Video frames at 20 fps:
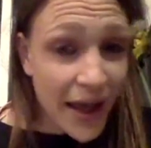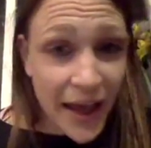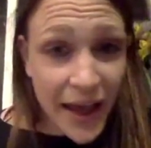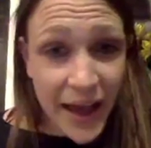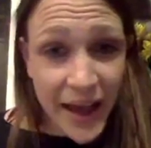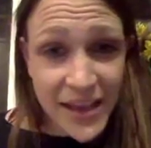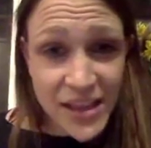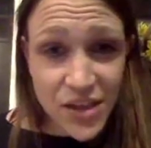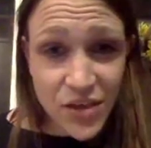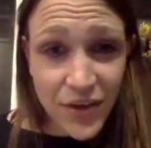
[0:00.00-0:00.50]

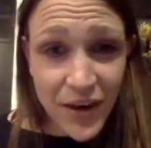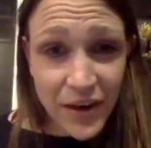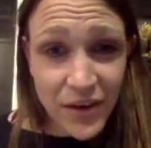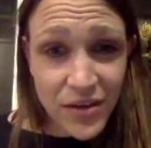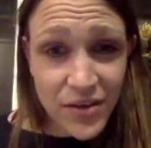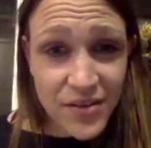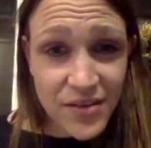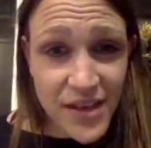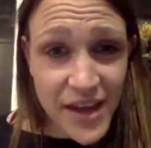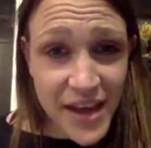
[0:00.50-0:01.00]
is around
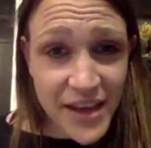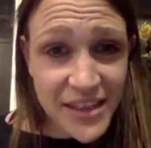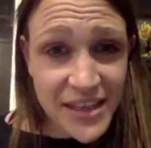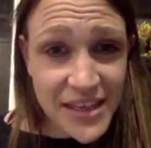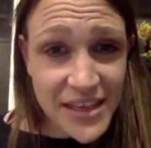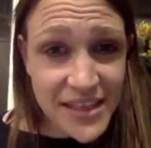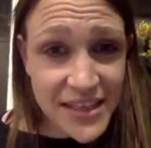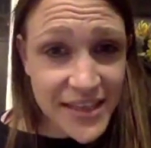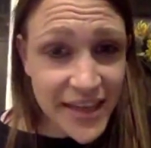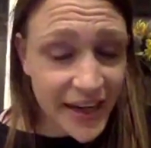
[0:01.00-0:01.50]

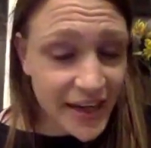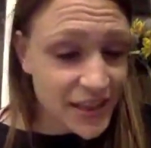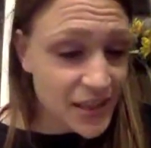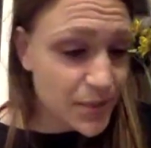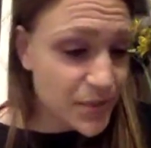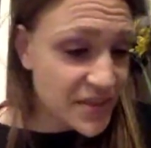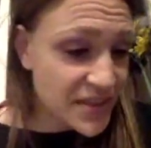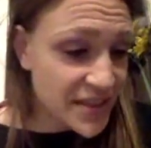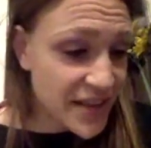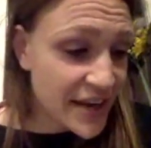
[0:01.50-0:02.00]

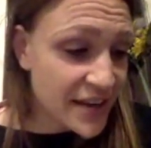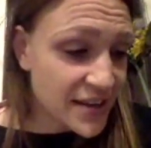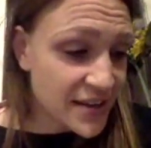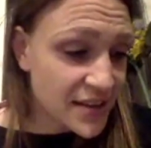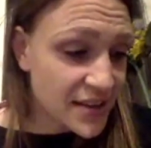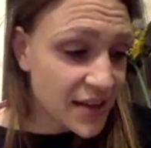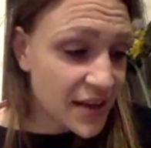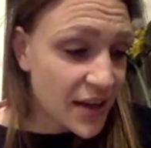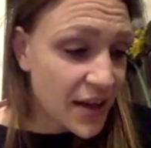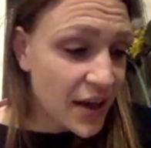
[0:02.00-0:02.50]
36%
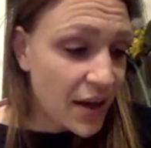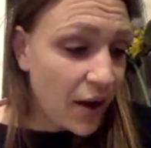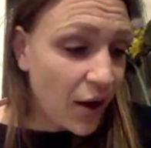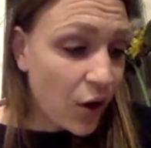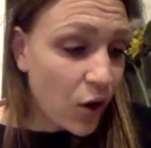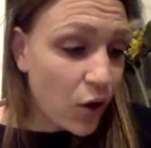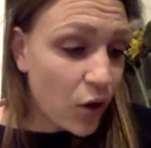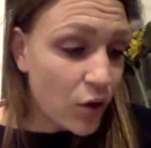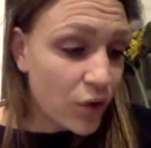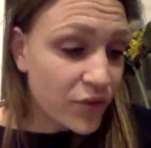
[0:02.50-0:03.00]

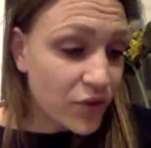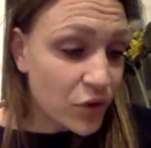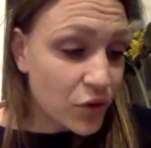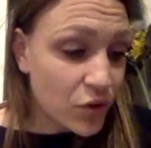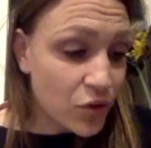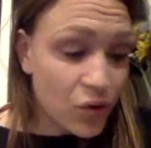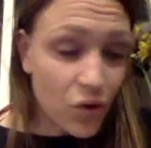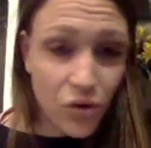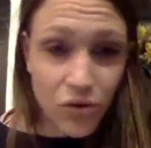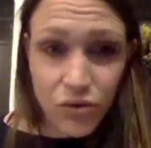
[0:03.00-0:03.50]
of
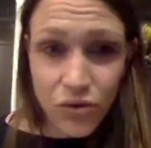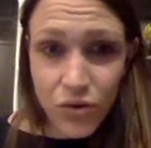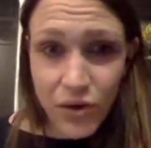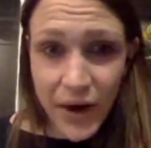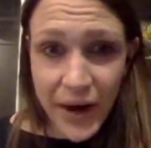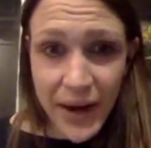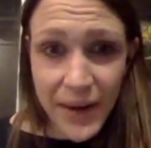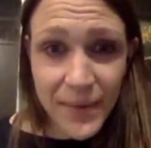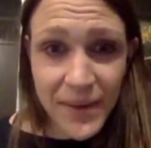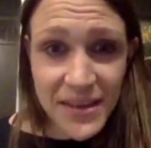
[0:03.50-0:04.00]
your
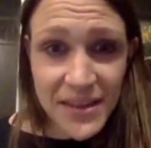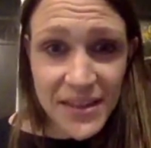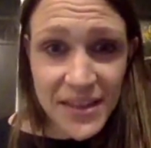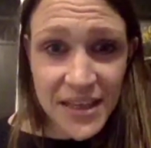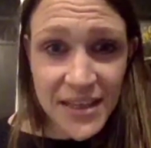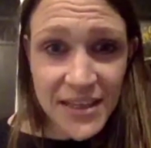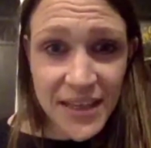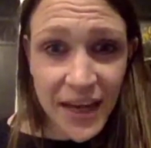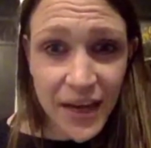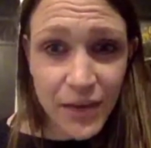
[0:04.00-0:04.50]
recommended
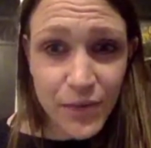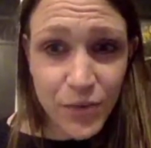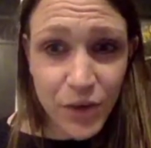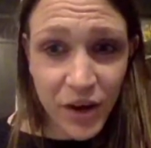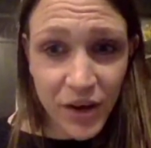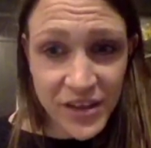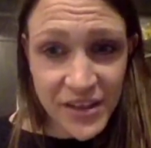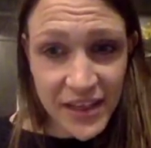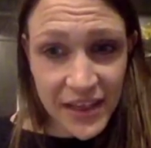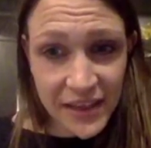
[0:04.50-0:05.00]
intake of
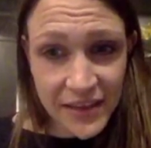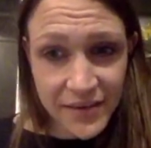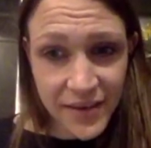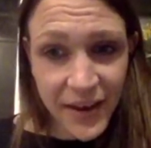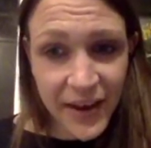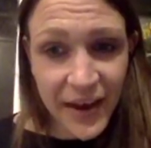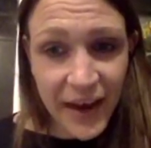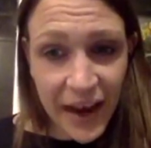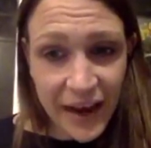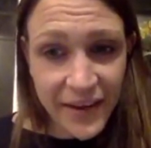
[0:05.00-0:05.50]
protein,
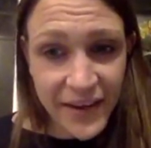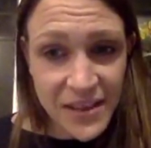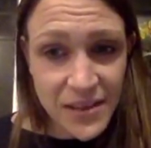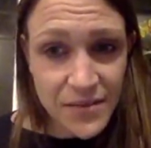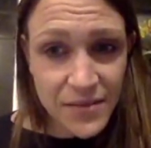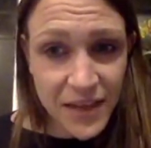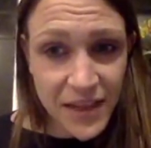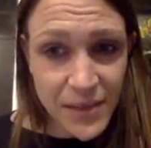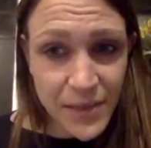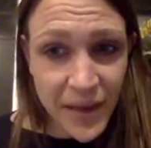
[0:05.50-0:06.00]
and again,
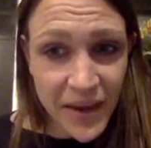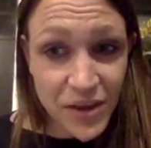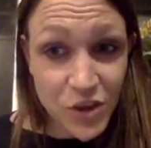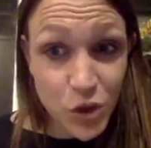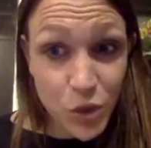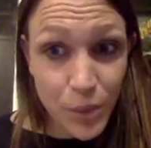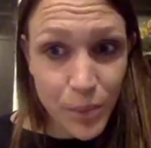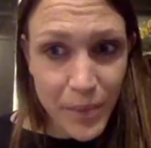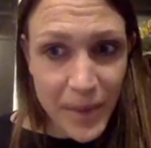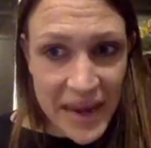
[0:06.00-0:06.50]
that's based
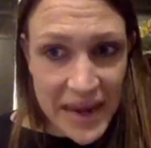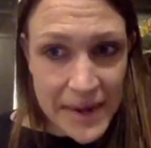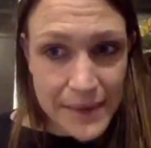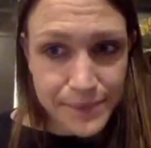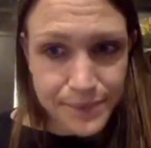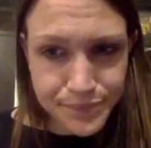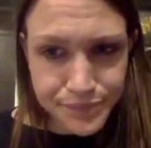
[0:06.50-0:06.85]
on me.